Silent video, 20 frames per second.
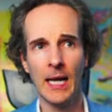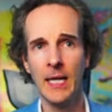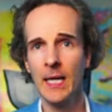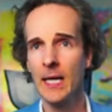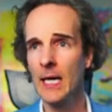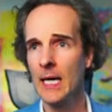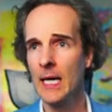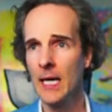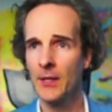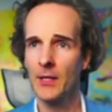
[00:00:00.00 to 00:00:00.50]
At
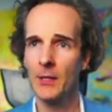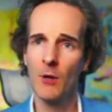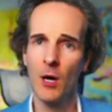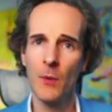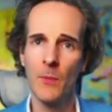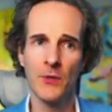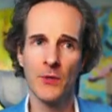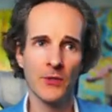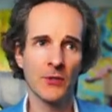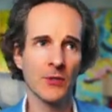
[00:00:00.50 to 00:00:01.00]
the
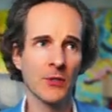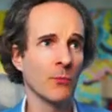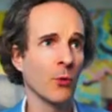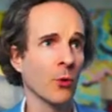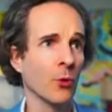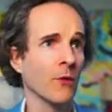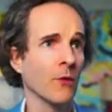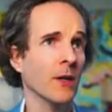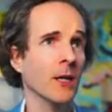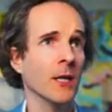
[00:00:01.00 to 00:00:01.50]
moment, this is
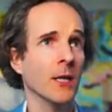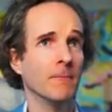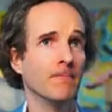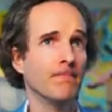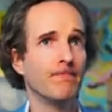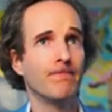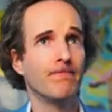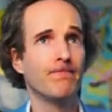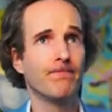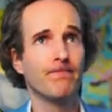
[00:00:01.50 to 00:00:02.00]
more of a
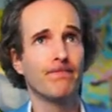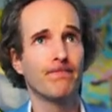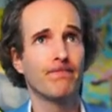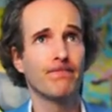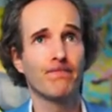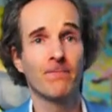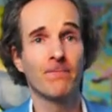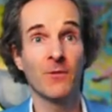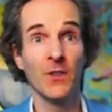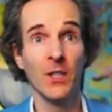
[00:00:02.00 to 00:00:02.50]

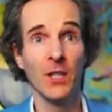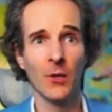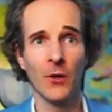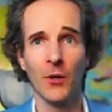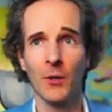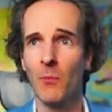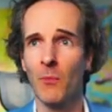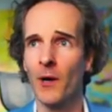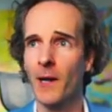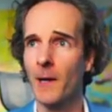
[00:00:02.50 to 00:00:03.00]

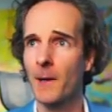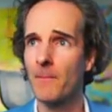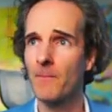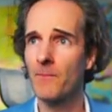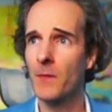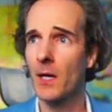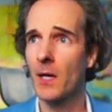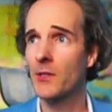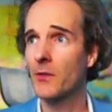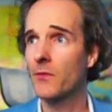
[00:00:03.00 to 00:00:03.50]
feel-good morning.
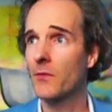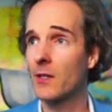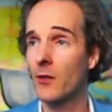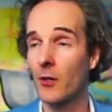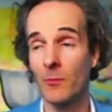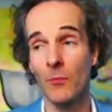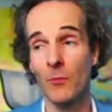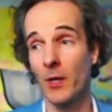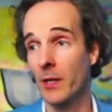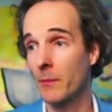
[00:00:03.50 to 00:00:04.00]
It's a
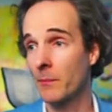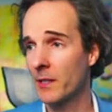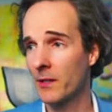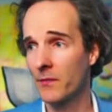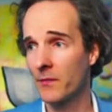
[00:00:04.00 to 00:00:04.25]
feel-good morning, but it